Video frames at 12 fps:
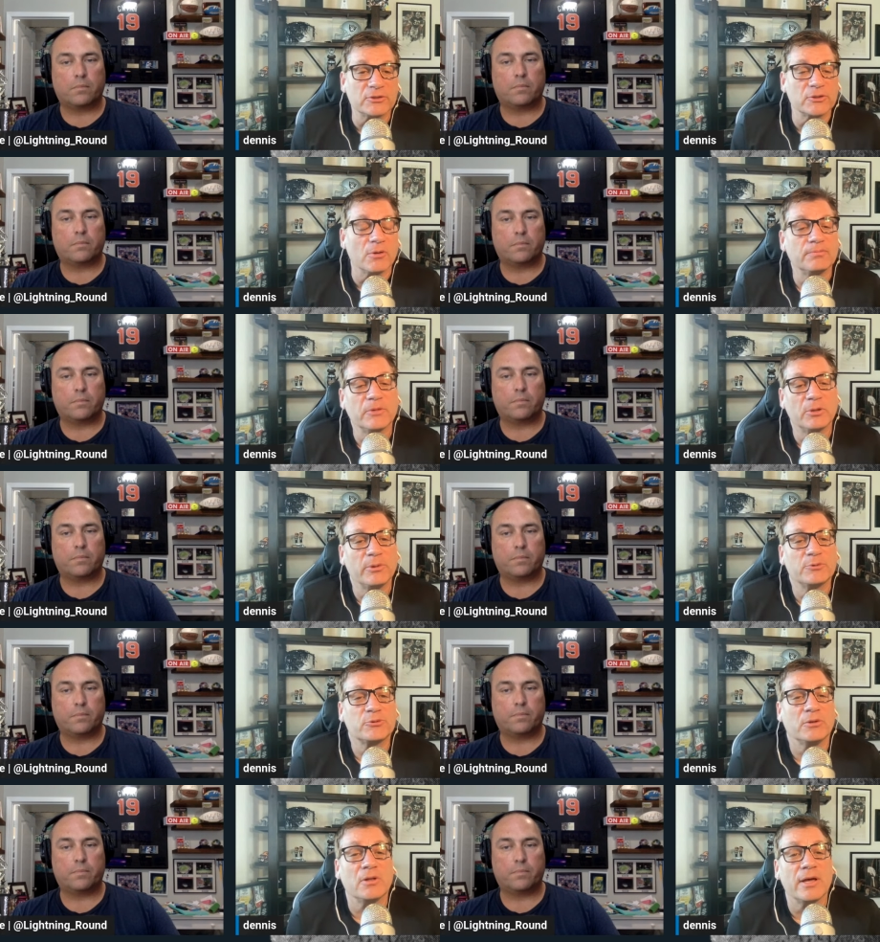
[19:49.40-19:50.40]
Speaker 1: So it'll be
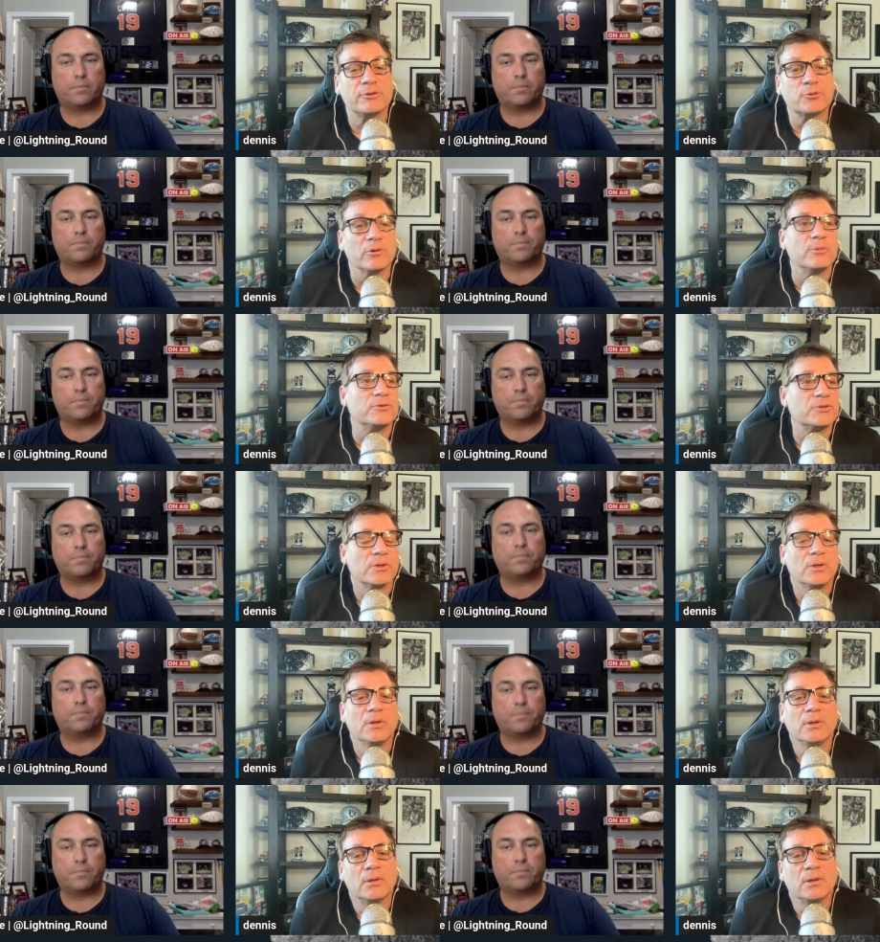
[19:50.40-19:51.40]
interesting. The line of scrimmage
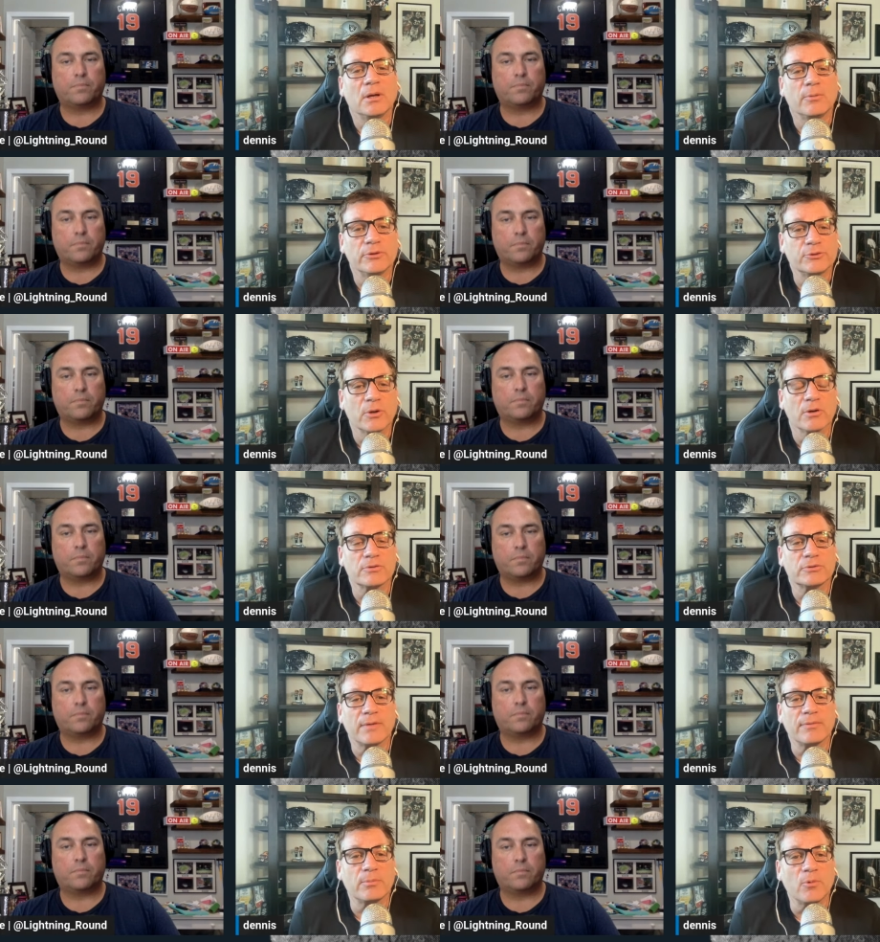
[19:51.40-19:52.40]
uh, when the
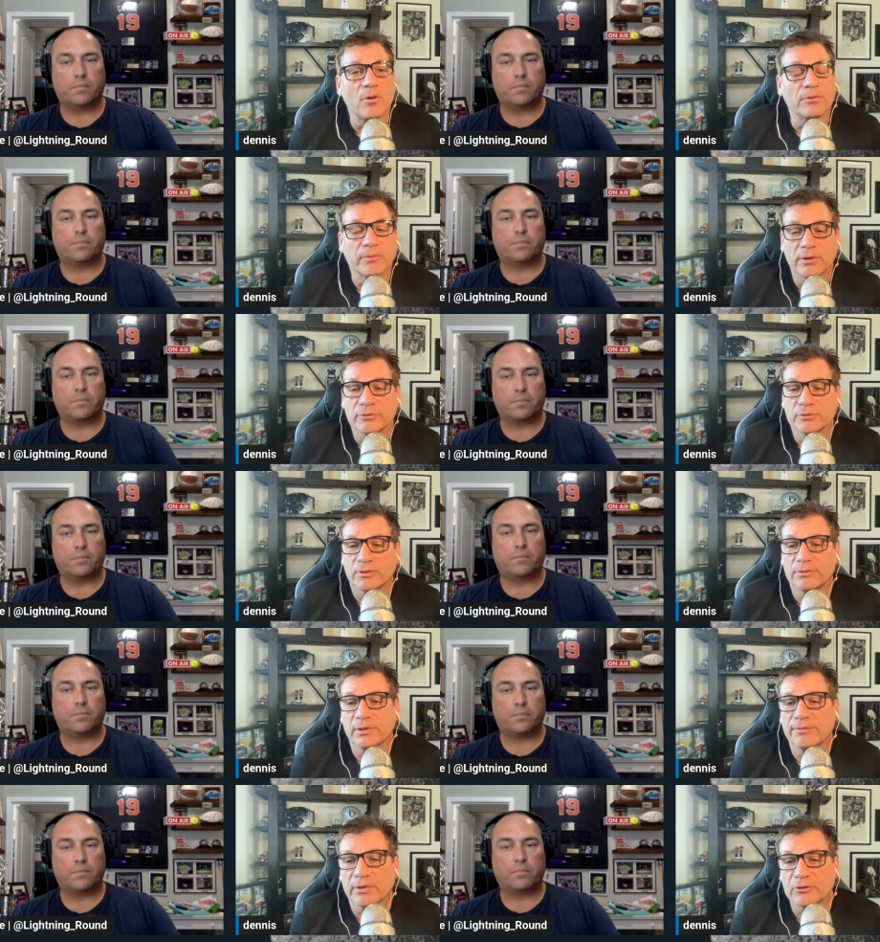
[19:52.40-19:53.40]
Chargers have the ball and the Raiders are on
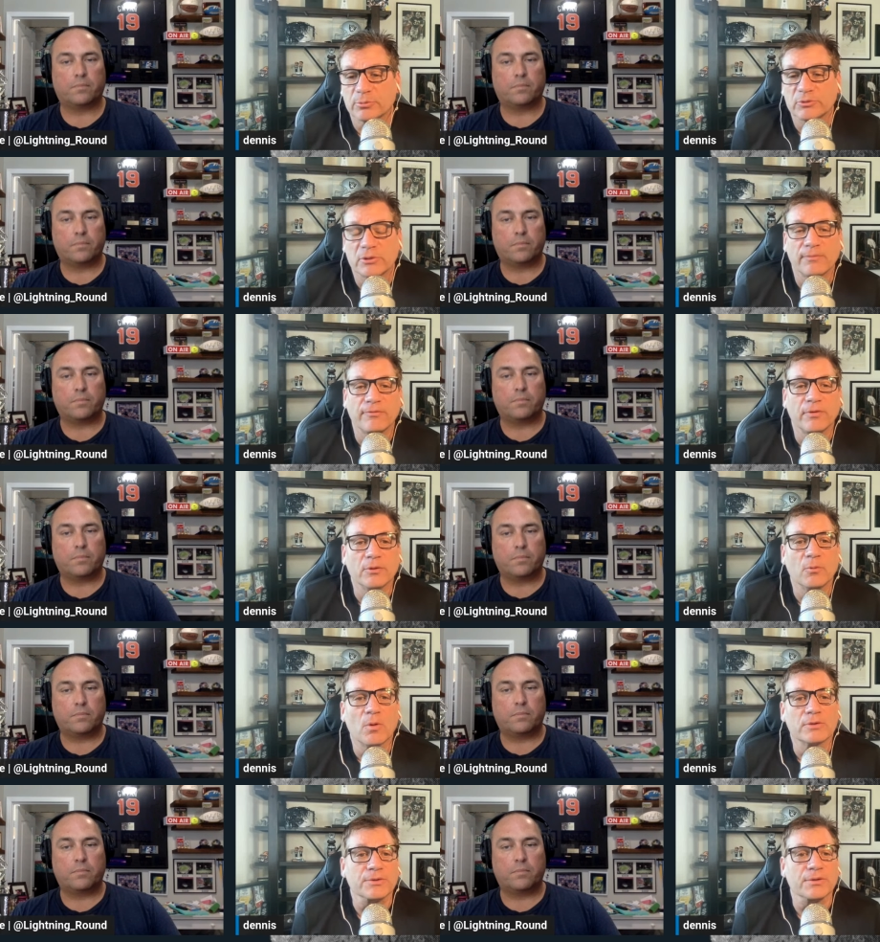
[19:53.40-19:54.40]
defense will be something fun to
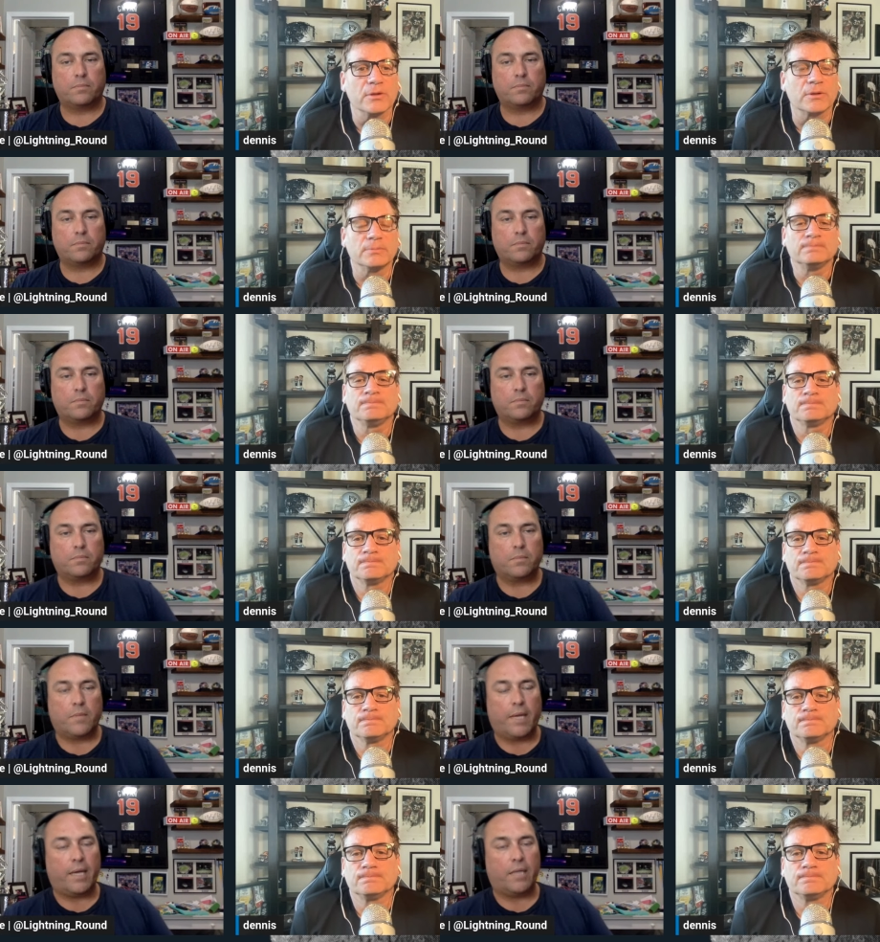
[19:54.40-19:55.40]
watch. I think.
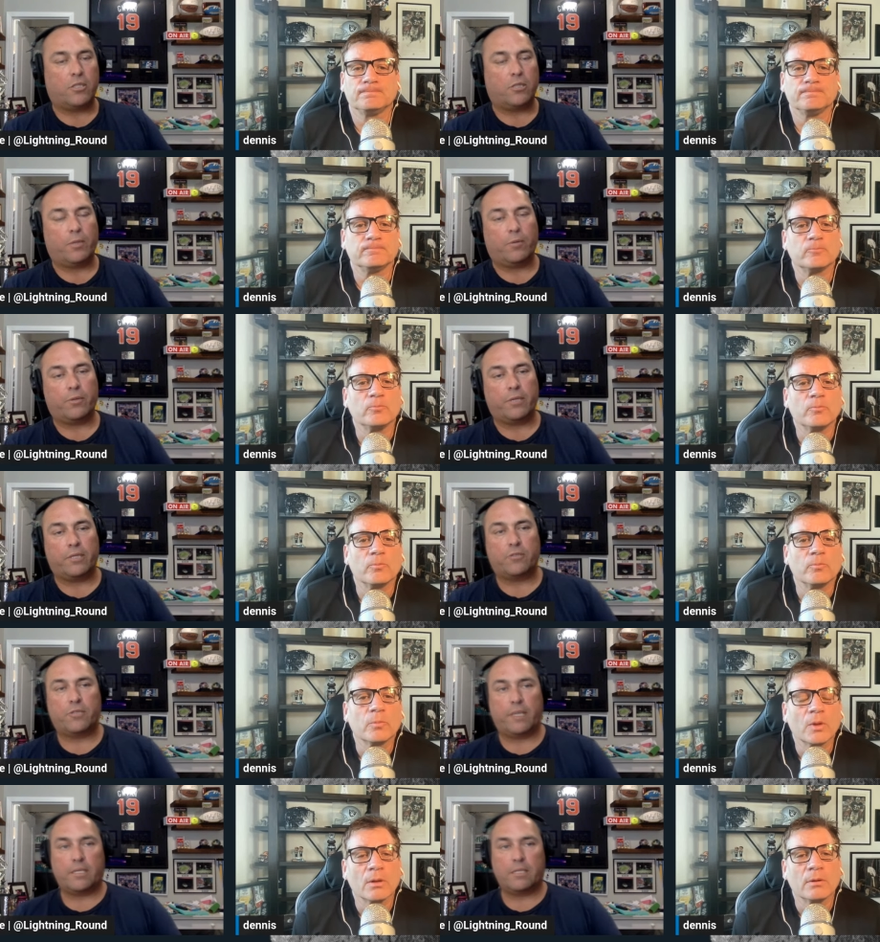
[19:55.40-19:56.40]
Speaker 2: Yeah, it should be really
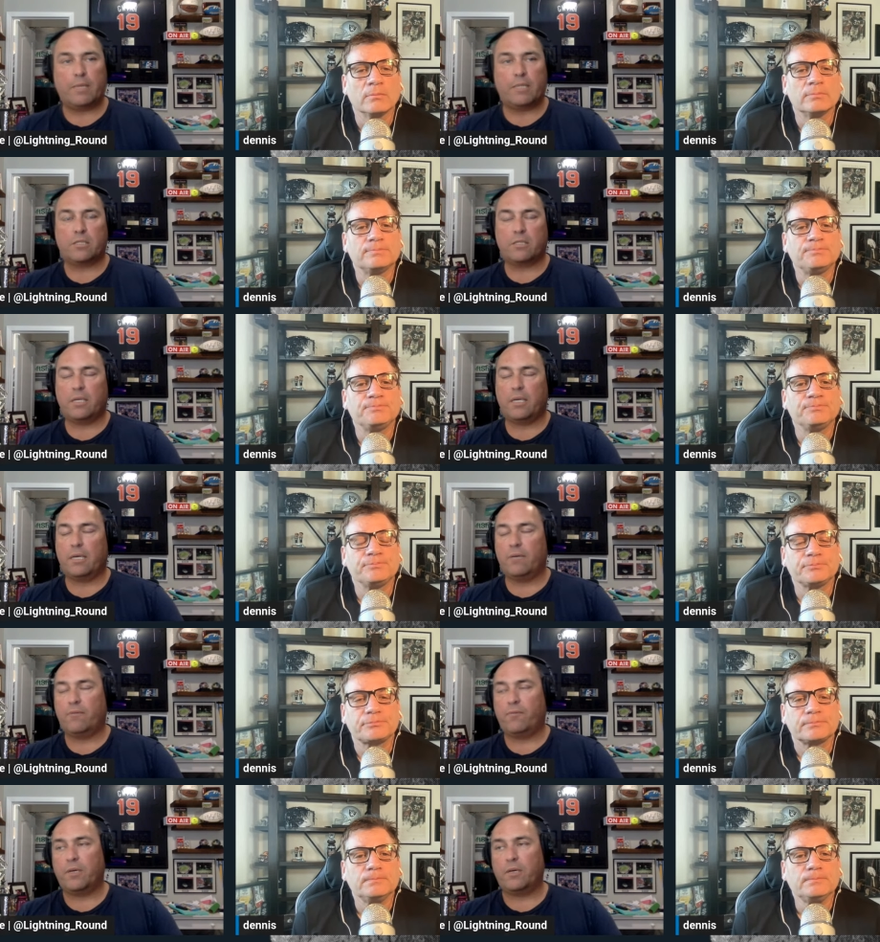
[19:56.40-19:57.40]
interesting, especially
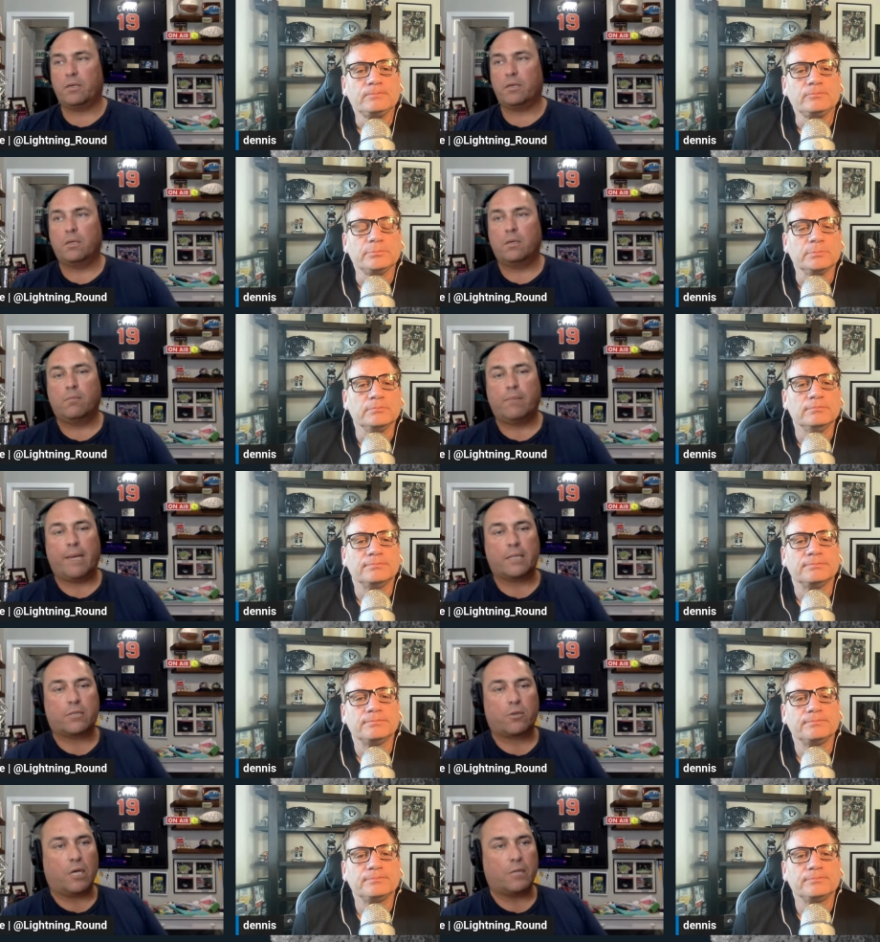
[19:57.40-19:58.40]
if uh, Maxx
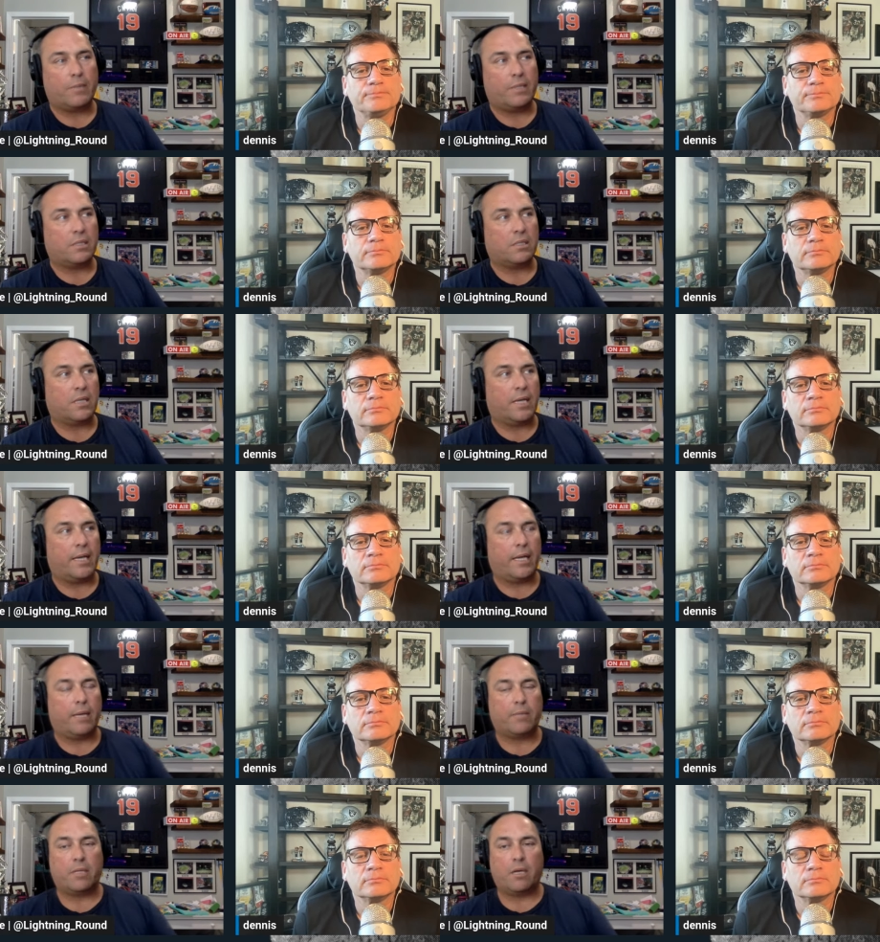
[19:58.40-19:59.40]
Crosby is lining
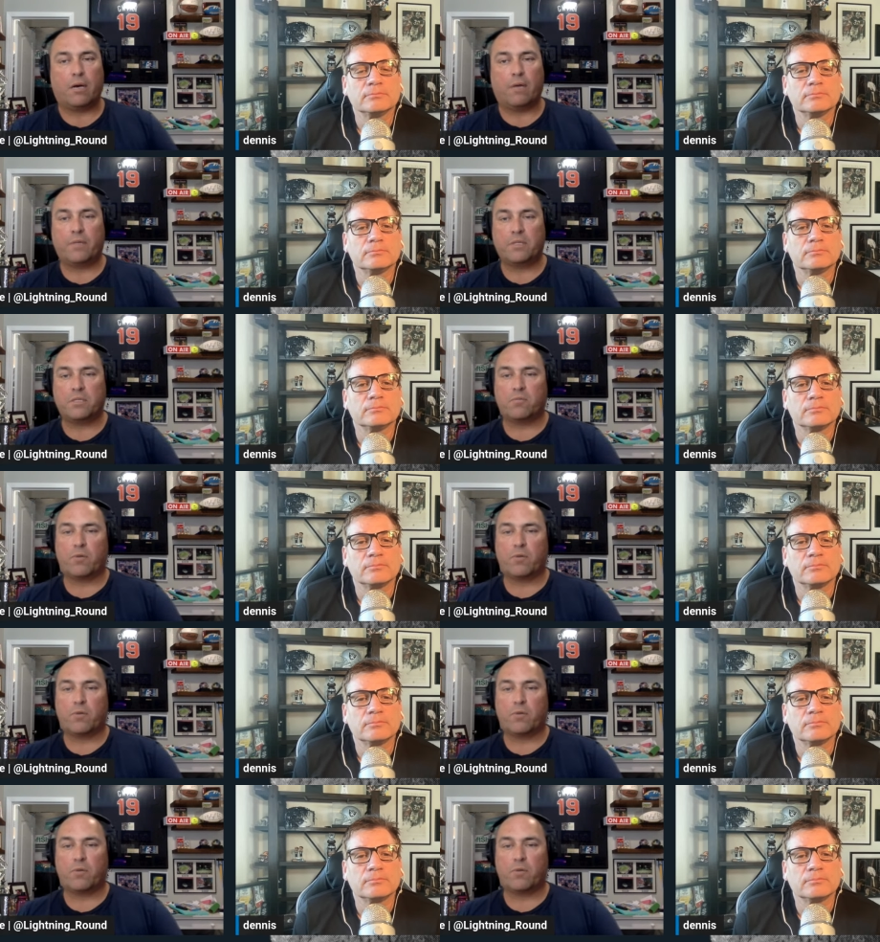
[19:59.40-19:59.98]
up to the offensive